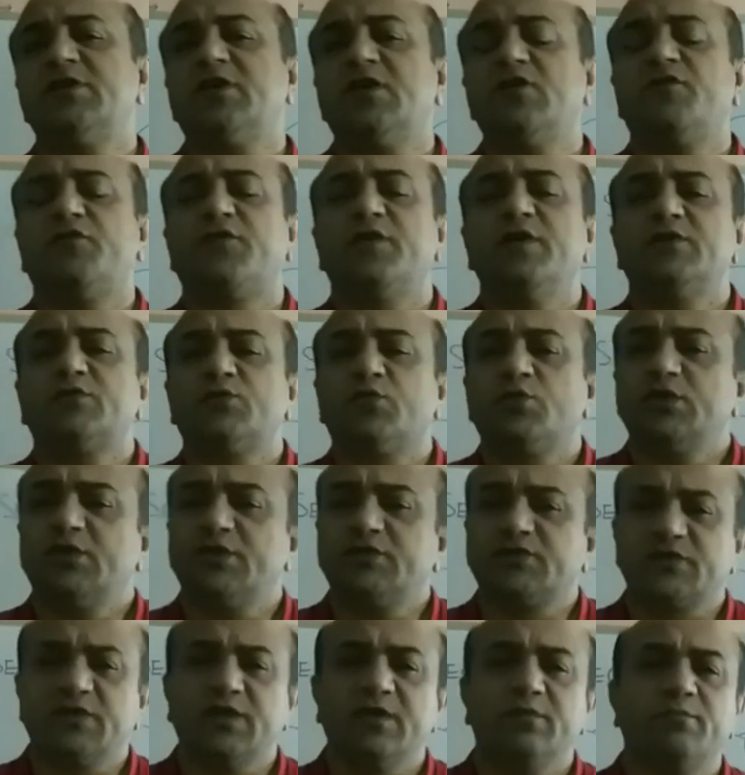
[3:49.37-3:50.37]
fills with the
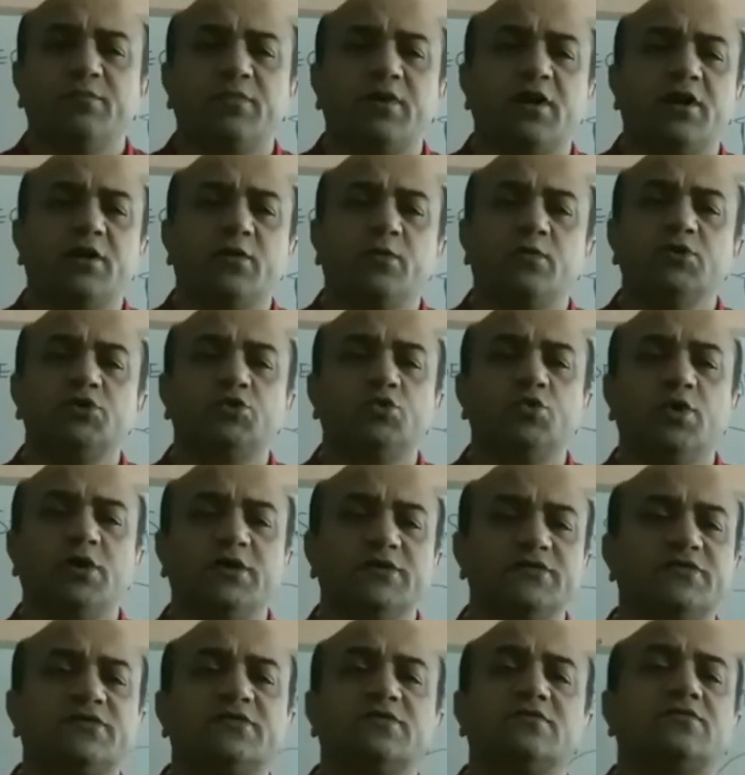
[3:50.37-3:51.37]
same blood which
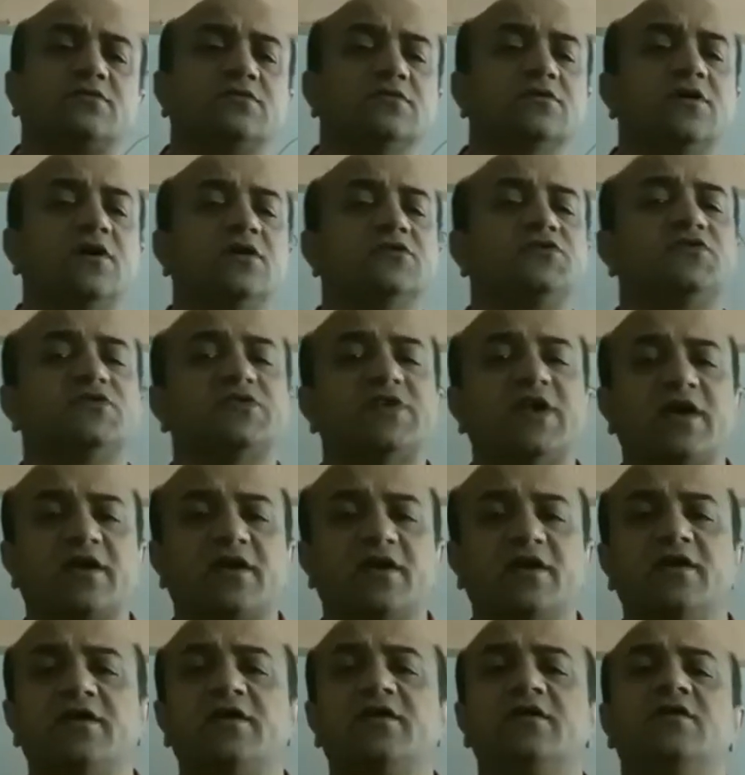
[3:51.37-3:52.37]
was a
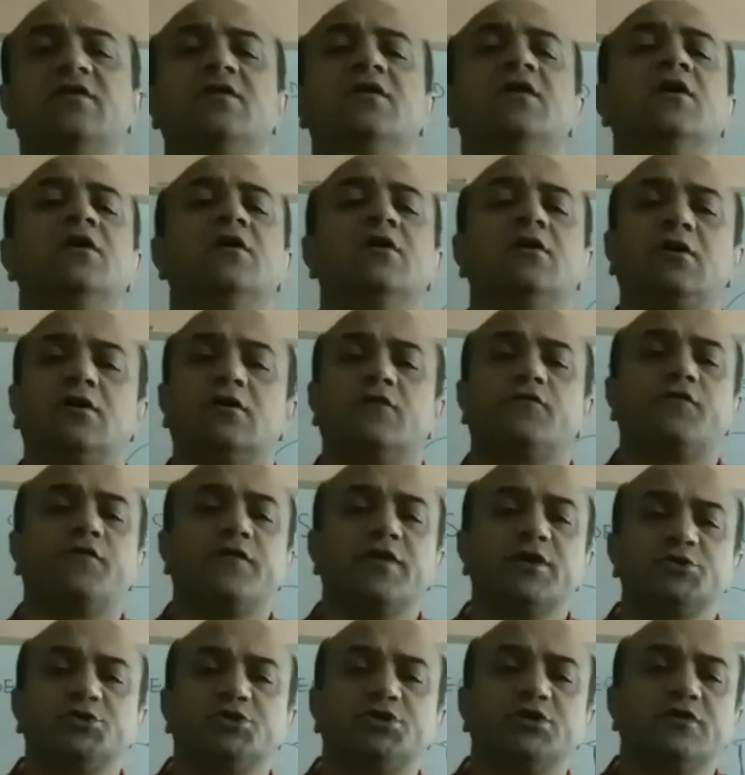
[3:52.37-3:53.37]
second or a
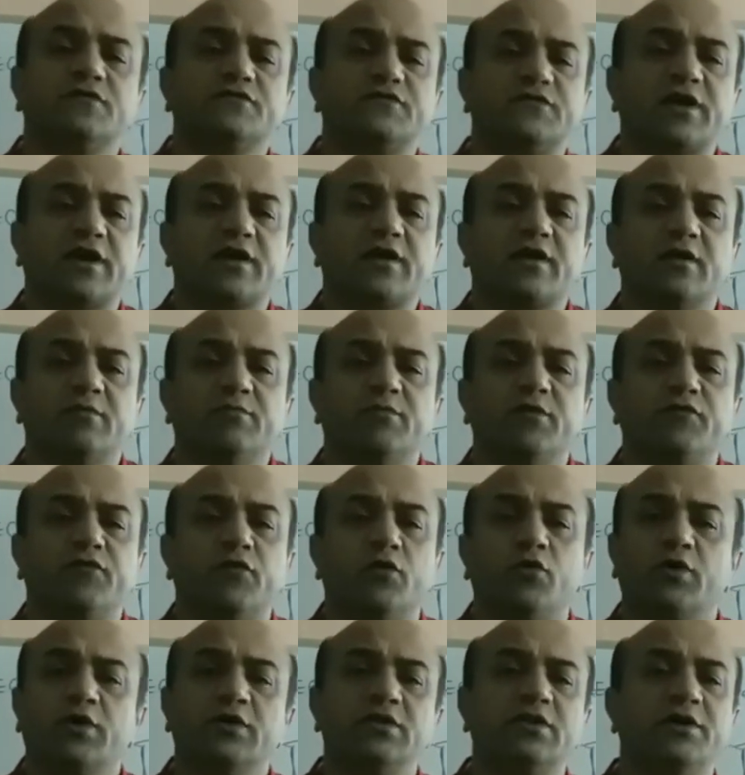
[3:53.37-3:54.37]
fraction of second
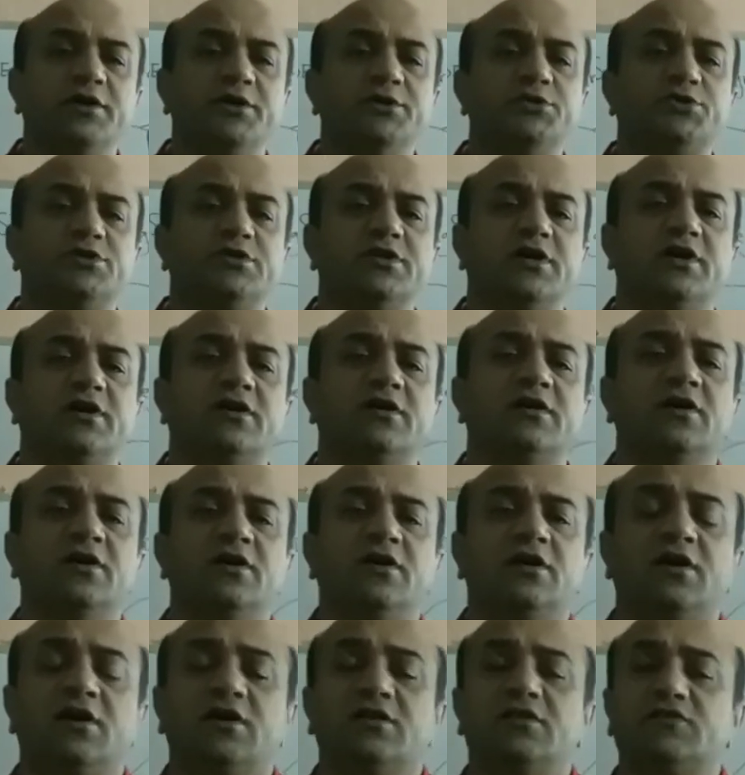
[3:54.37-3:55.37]
before in the atria,
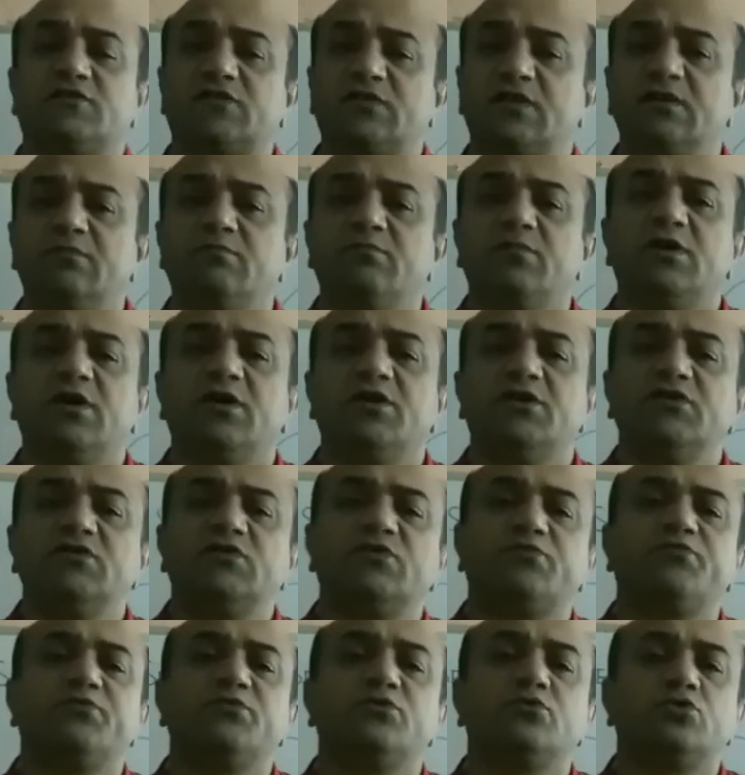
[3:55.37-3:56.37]
and the same blood
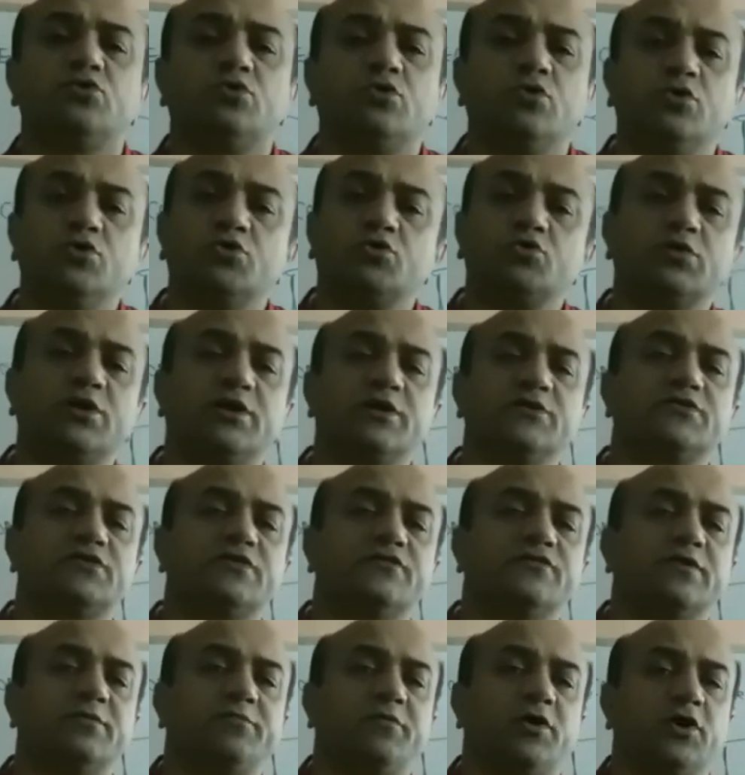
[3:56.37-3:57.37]
is thrown to the rest
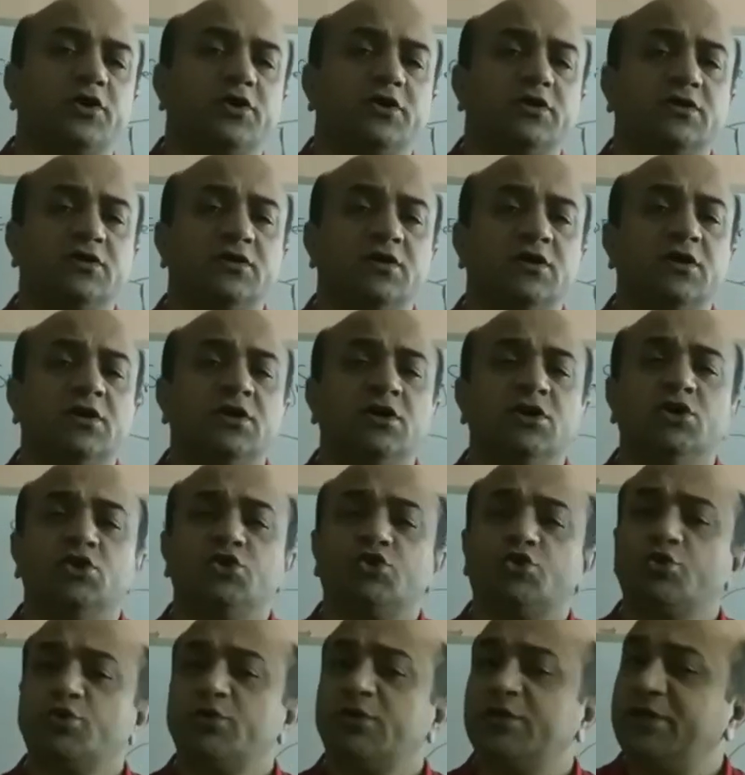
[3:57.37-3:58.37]
of the body.
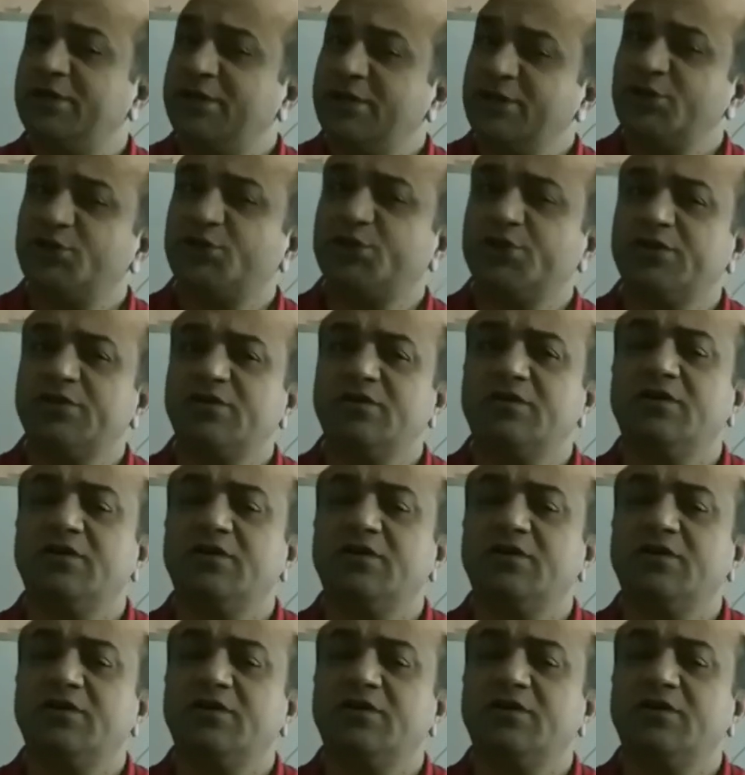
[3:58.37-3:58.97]
So the nature